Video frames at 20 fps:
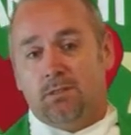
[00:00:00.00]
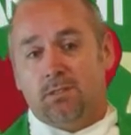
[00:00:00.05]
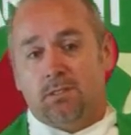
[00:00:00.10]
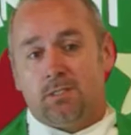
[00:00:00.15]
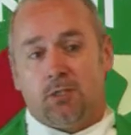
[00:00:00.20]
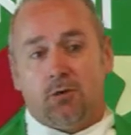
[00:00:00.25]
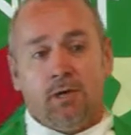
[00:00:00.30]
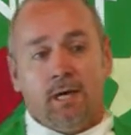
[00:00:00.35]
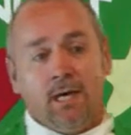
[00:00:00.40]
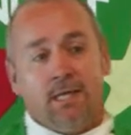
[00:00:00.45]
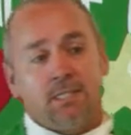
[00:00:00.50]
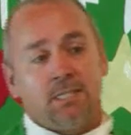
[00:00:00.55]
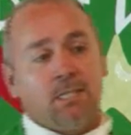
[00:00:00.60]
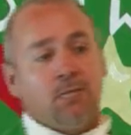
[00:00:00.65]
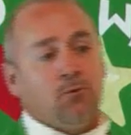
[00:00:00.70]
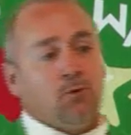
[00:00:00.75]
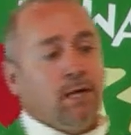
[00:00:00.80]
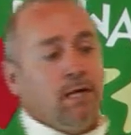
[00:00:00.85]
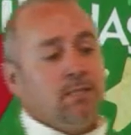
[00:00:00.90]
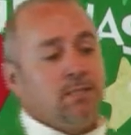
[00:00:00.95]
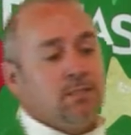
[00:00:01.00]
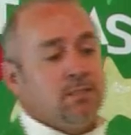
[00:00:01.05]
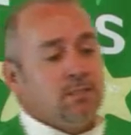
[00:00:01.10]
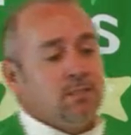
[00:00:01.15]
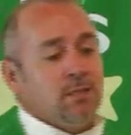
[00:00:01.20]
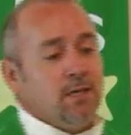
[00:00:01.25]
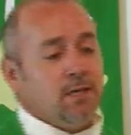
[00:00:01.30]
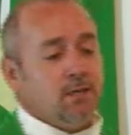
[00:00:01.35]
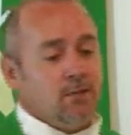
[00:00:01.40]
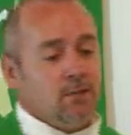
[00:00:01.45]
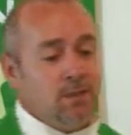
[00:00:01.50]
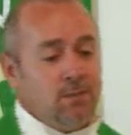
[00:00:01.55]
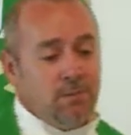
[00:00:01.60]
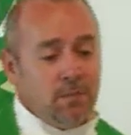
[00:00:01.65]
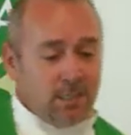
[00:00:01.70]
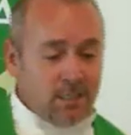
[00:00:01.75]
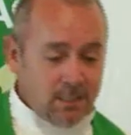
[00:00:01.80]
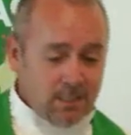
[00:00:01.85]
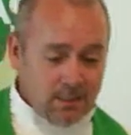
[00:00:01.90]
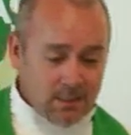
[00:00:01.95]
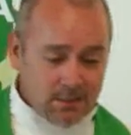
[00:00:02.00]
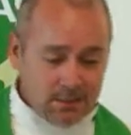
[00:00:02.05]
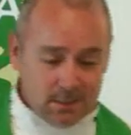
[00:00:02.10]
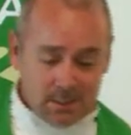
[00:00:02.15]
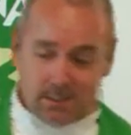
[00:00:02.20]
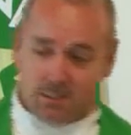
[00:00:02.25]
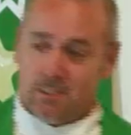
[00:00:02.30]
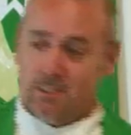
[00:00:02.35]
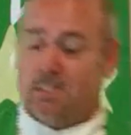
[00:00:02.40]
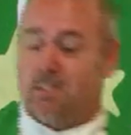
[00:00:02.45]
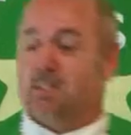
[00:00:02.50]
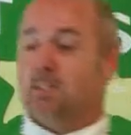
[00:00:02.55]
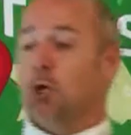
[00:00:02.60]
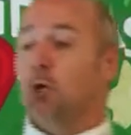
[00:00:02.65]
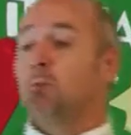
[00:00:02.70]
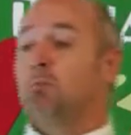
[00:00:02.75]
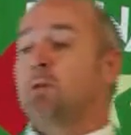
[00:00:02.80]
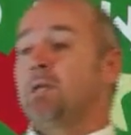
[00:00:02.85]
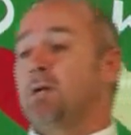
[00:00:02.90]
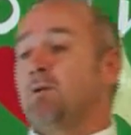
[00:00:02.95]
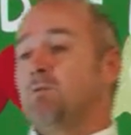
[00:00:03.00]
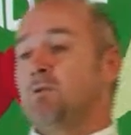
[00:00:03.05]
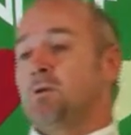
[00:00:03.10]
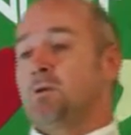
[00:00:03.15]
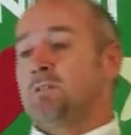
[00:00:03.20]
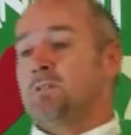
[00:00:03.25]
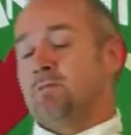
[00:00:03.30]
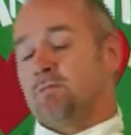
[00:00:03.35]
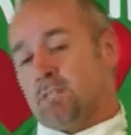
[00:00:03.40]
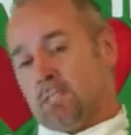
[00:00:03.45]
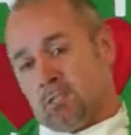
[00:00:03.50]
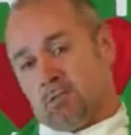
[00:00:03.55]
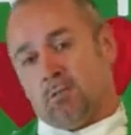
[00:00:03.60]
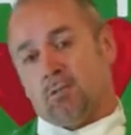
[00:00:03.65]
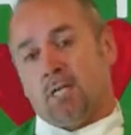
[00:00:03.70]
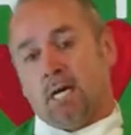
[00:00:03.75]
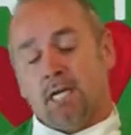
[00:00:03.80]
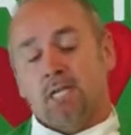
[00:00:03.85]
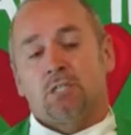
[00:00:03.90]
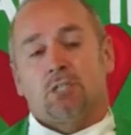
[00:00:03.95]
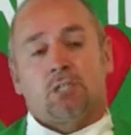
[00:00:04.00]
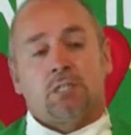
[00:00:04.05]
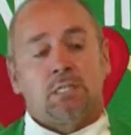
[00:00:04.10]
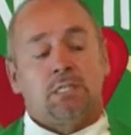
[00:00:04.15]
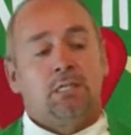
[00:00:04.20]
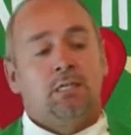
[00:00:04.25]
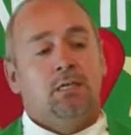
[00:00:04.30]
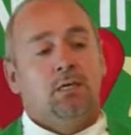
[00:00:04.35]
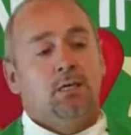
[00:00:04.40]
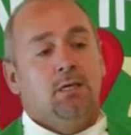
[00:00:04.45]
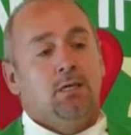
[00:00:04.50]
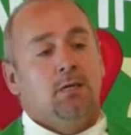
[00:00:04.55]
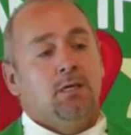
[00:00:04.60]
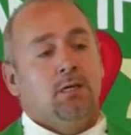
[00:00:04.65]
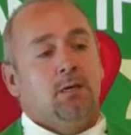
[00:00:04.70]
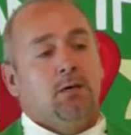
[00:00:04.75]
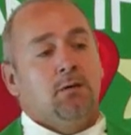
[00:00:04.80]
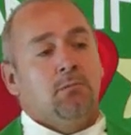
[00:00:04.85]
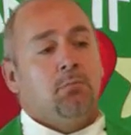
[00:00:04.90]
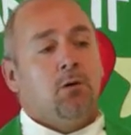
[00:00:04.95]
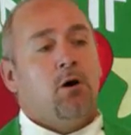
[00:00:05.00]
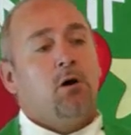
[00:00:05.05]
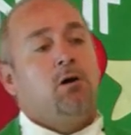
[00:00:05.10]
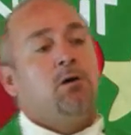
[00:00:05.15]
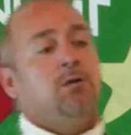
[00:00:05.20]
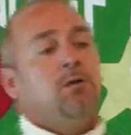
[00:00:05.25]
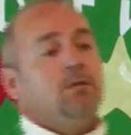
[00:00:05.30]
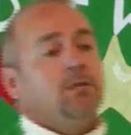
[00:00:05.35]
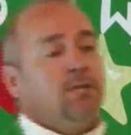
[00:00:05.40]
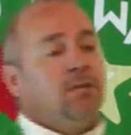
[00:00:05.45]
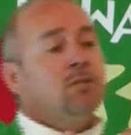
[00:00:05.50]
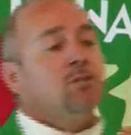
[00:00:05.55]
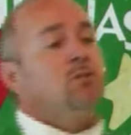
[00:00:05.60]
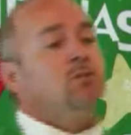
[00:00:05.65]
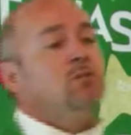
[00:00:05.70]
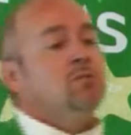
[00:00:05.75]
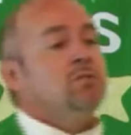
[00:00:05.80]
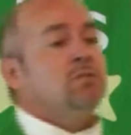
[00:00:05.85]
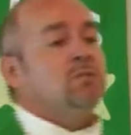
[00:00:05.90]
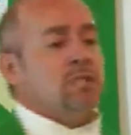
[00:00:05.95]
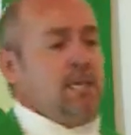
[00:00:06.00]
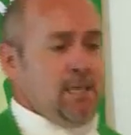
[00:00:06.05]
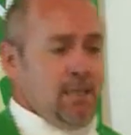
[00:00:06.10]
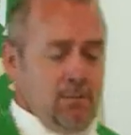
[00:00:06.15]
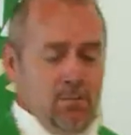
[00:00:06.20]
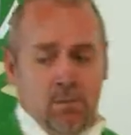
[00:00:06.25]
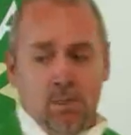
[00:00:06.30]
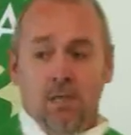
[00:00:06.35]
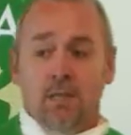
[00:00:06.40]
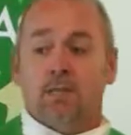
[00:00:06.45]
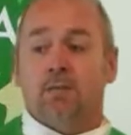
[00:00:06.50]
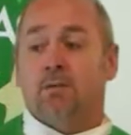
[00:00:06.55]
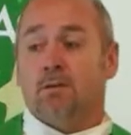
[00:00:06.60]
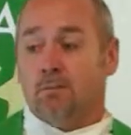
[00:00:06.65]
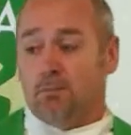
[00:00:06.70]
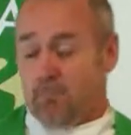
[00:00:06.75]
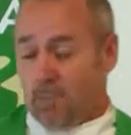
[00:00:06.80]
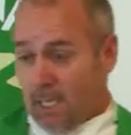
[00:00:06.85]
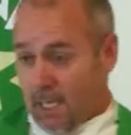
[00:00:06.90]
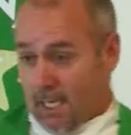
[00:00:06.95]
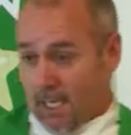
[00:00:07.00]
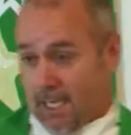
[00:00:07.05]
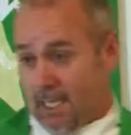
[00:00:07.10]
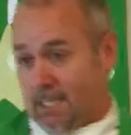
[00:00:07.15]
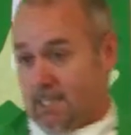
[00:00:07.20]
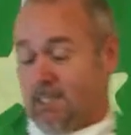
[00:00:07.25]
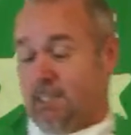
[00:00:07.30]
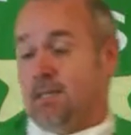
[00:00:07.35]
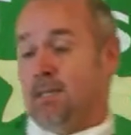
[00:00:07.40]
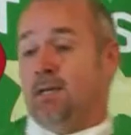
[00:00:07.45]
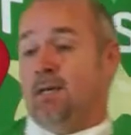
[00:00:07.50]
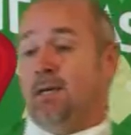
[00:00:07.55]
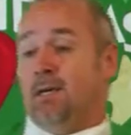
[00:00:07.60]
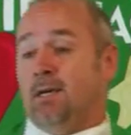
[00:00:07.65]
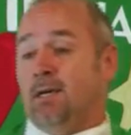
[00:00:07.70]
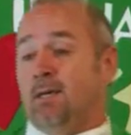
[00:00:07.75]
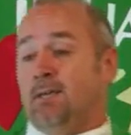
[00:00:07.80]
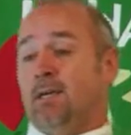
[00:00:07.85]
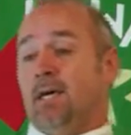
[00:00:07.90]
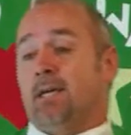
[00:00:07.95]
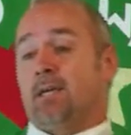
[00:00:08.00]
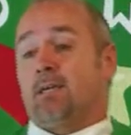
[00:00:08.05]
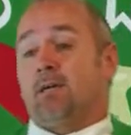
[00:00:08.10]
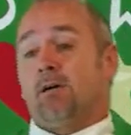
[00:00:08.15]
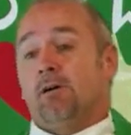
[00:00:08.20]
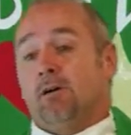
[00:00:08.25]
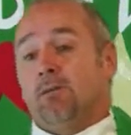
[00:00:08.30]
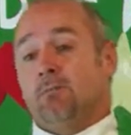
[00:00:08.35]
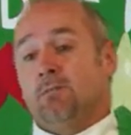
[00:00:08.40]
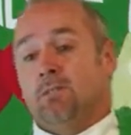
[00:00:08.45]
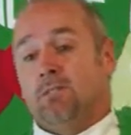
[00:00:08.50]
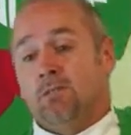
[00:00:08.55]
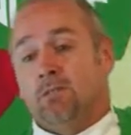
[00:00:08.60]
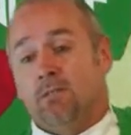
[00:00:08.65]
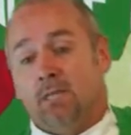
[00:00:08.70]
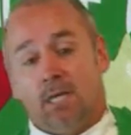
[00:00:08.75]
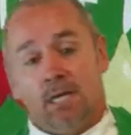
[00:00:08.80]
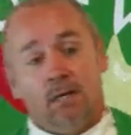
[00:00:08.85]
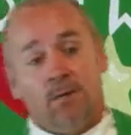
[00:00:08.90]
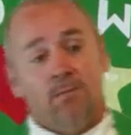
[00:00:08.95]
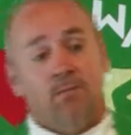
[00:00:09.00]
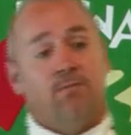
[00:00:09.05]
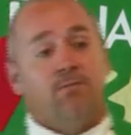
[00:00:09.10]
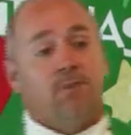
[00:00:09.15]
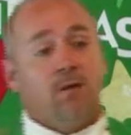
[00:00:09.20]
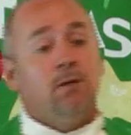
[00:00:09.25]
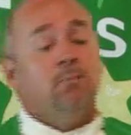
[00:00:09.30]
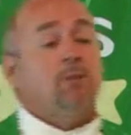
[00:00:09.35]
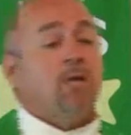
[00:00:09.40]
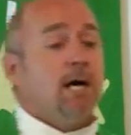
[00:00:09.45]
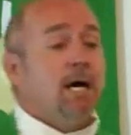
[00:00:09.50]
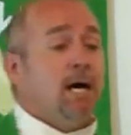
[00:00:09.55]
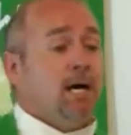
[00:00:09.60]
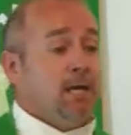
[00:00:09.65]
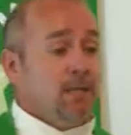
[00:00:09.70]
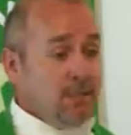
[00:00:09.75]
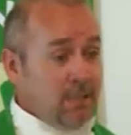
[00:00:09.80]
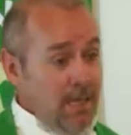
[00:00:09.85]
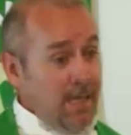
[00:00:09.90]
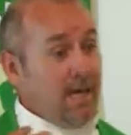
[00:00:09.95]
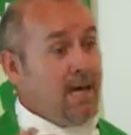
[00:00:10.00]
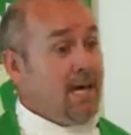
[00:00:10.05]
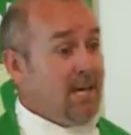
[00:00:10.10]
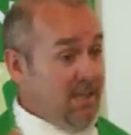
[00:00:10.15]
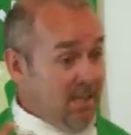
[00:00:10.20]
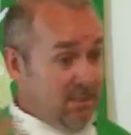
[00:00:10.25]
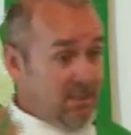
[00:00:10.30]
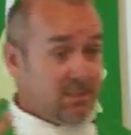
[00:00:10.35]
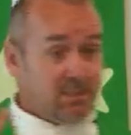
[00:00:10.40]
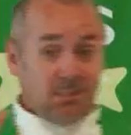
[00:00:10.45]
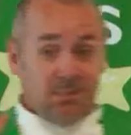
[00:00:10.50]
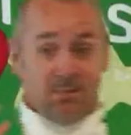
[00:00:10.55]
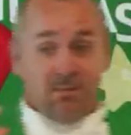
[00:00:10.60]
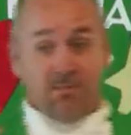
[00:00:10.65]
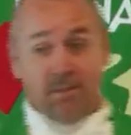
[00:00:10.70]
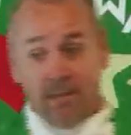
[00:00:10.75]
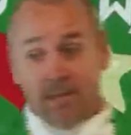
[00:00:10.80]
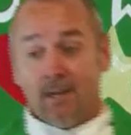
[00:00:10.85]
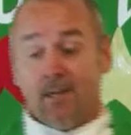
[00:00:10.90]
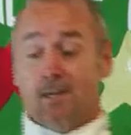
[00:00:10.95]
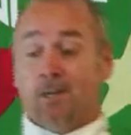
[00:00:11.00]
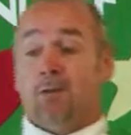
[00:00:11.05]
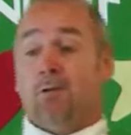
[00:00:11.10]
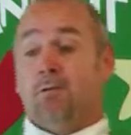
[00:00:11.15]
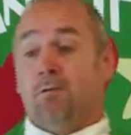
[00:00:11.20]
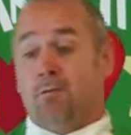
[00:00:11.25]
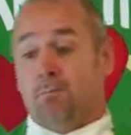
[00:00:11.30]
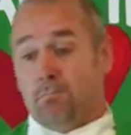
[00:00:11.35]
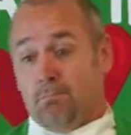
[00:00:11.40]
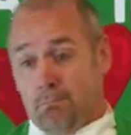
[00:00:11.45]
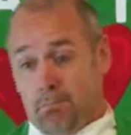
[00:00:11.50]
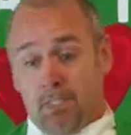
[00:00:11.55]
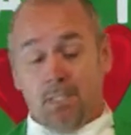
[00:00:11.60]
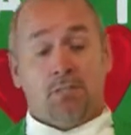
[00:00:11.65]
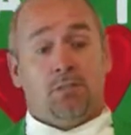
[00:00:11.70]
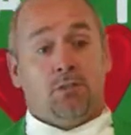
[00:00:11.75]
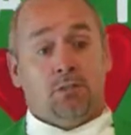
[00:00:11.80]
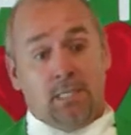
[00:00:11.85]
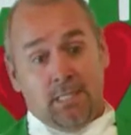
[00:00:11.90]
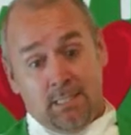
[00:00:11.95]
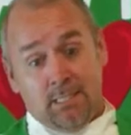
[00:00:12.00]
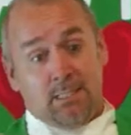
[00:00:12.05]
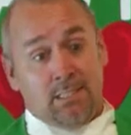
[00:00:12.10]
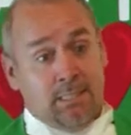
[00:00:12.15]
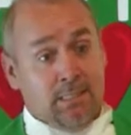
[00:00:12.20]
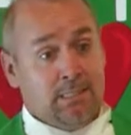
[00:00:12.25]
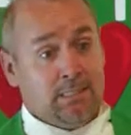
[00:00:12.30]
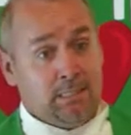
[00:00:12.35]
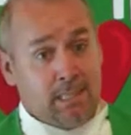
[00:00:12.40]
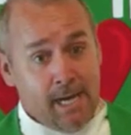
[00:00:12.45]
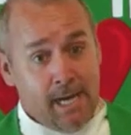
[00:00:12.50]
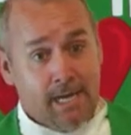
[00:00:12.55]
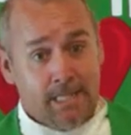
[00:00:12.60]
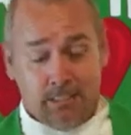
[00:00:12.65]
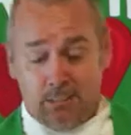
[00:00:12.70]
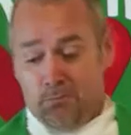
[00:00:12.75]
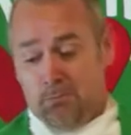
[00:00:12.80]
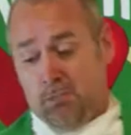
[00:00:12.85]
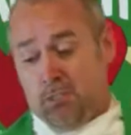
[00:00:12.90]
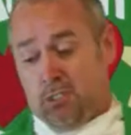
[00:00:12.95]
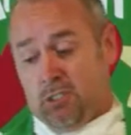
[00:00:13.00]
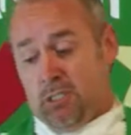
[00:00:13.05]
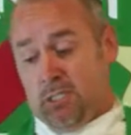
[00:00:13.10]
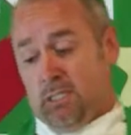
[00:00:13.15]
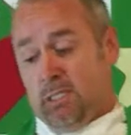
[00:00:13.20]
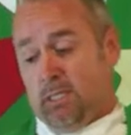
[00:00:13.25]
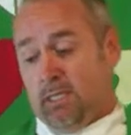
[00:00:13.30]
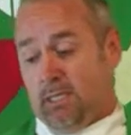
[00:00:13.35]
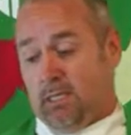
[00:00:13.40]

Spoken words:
So as he writes his letter, he begins his opening words of introduction. Paul issues them a command that comes to them from God as their mission, as God's mission.